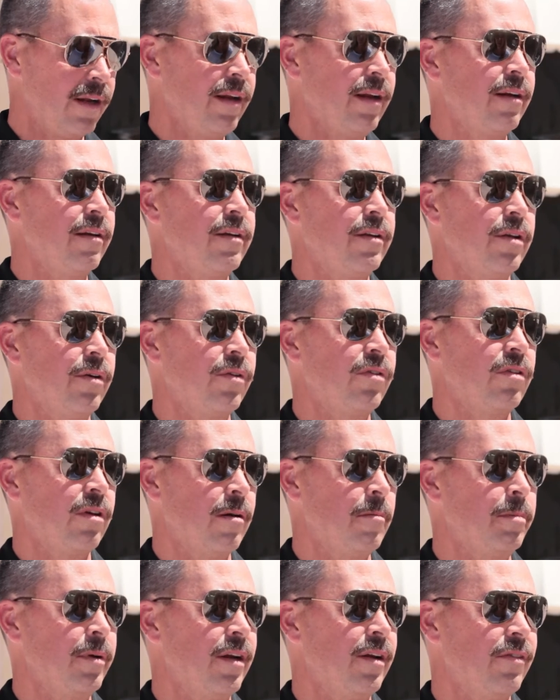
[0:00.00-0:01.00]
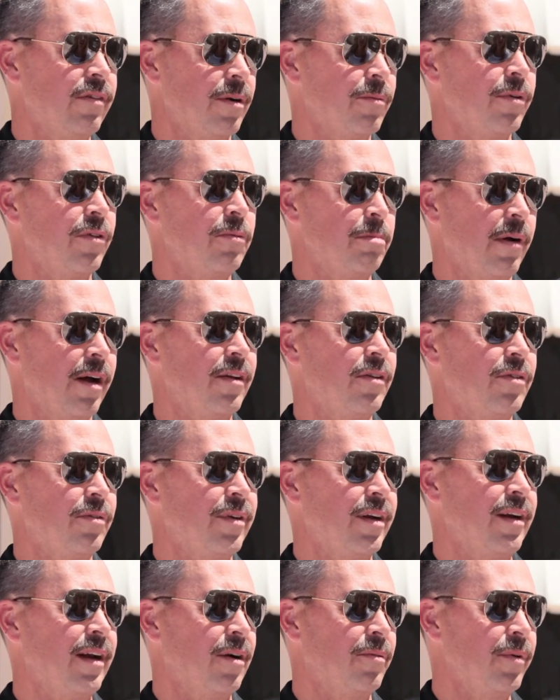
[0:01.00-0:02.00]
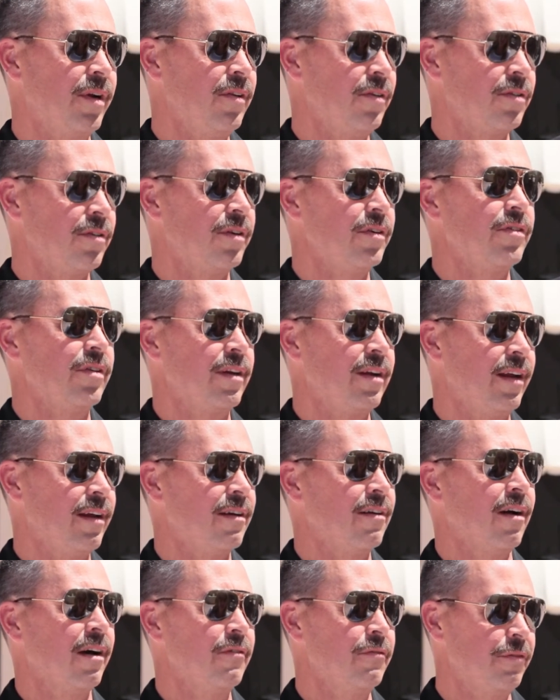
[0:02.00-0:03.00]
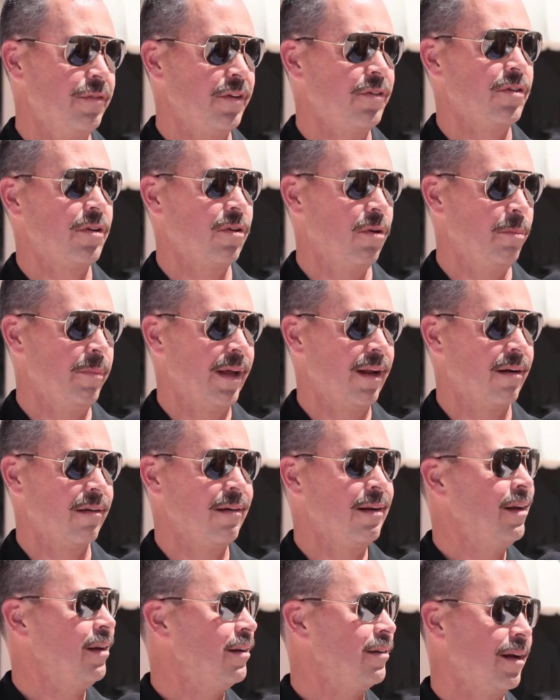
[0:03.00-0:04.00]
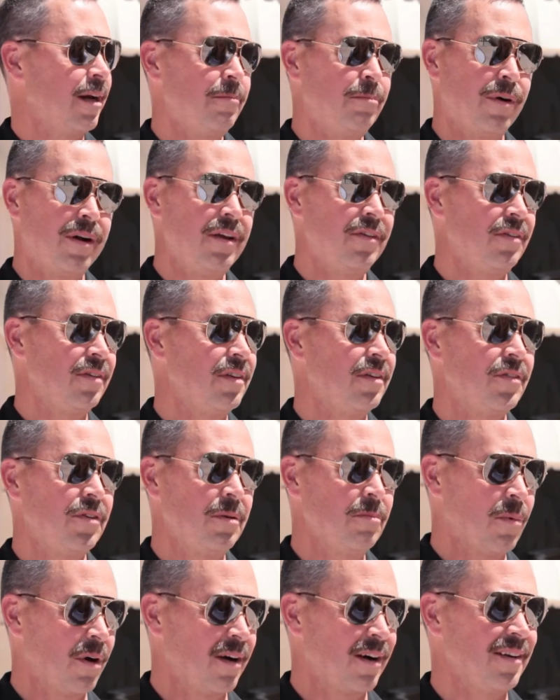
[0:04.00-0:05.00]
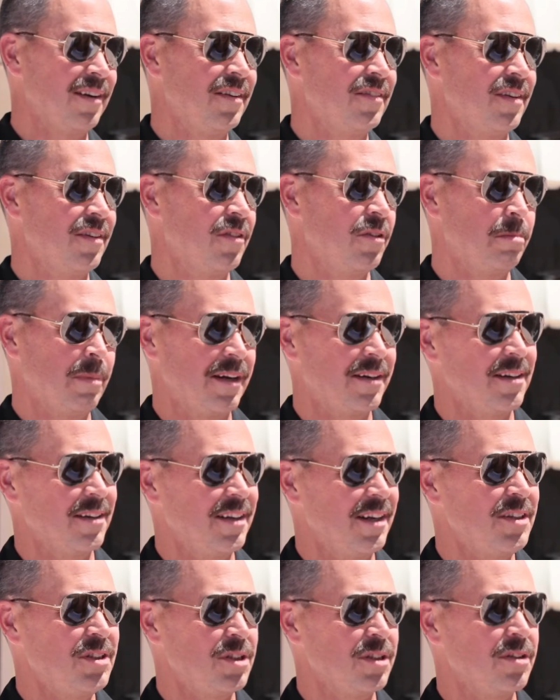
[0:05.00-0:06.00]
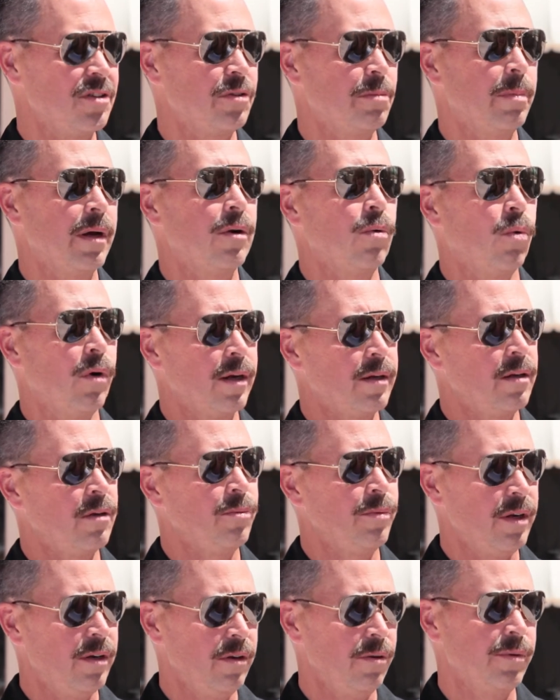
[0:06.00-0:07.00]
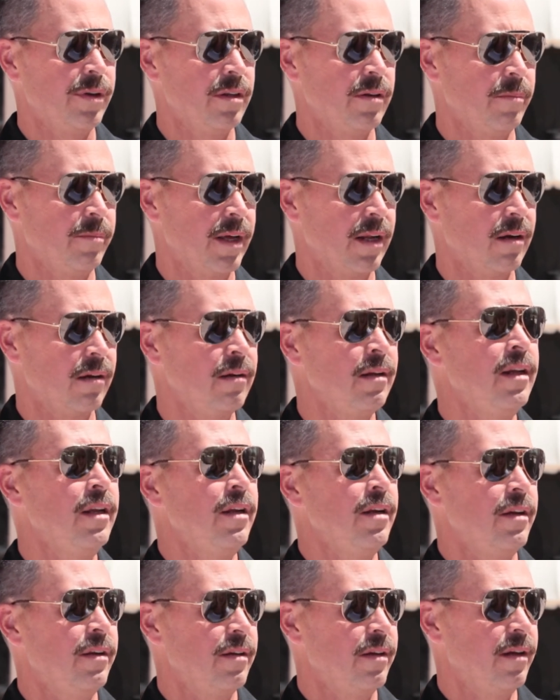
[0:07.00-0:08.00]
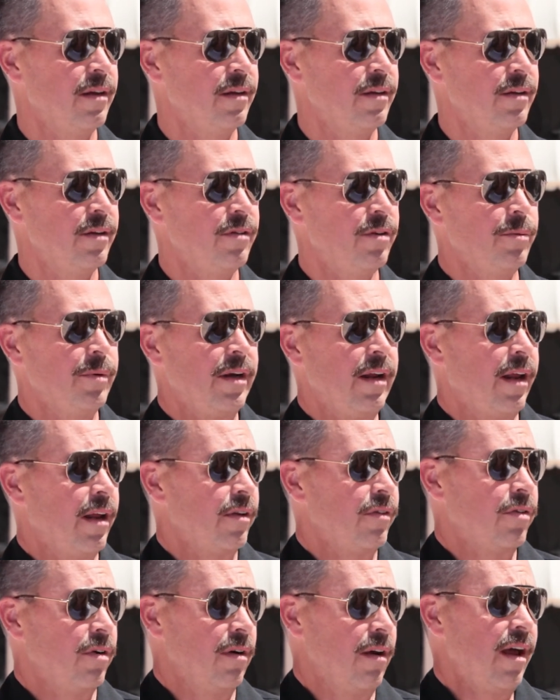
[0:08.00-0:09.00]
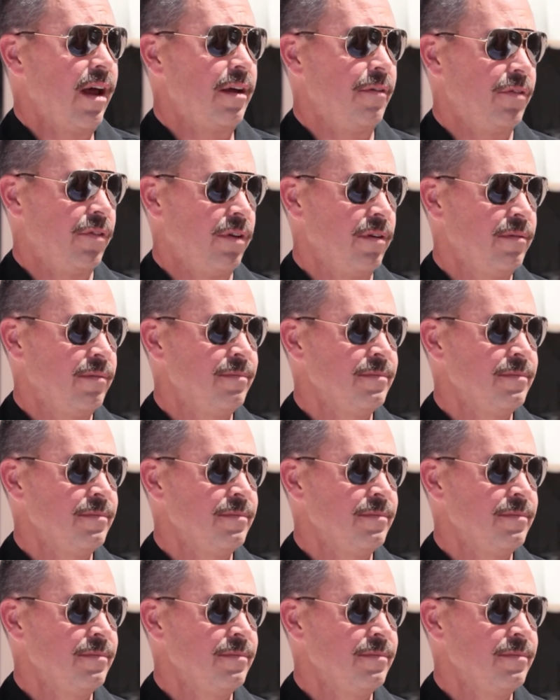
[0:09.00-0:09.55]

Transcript: in those companies right. that were sponsoring that research, again, on physical metal, not pricings and markets and speculations, but what can we do with the metal uh, to enhance our lives.